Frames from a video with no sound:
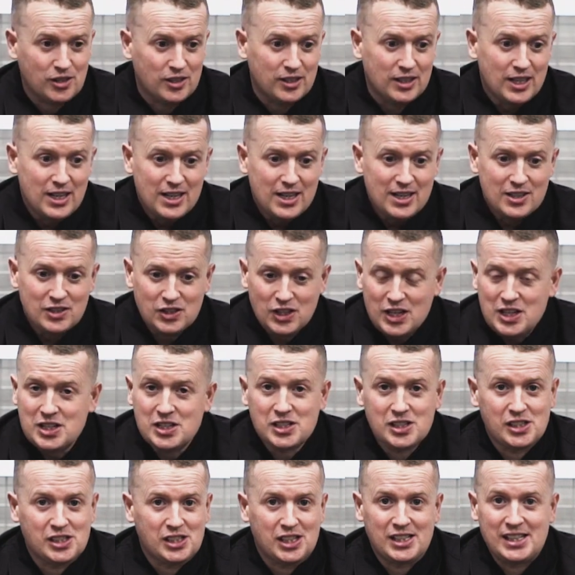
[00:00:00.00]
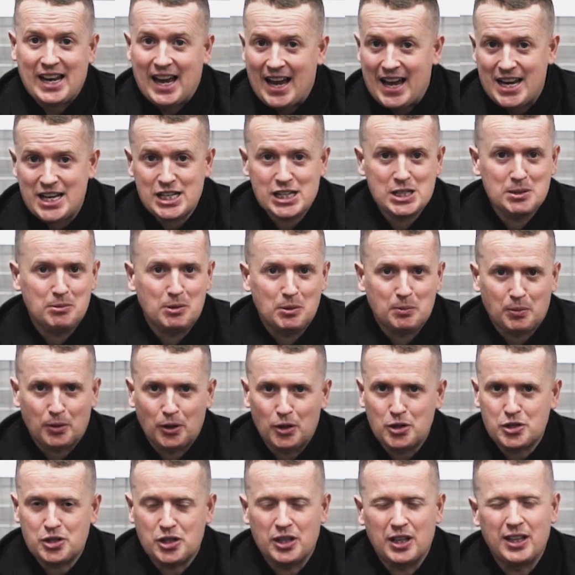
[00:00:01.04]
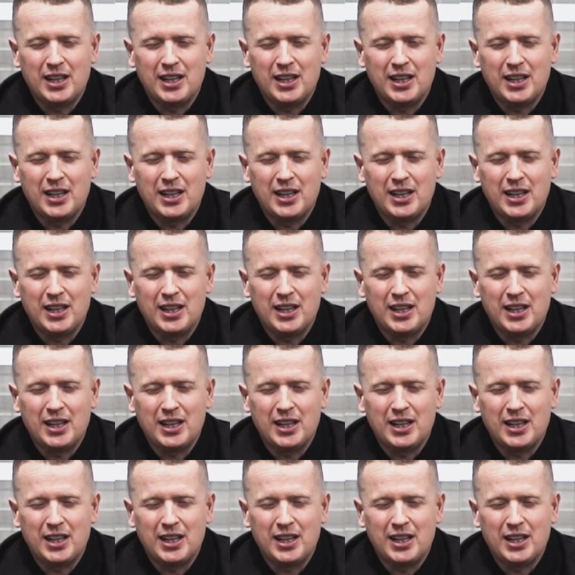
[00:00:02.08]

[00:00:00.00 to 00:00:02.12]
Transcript: And Jesus is a tangible person.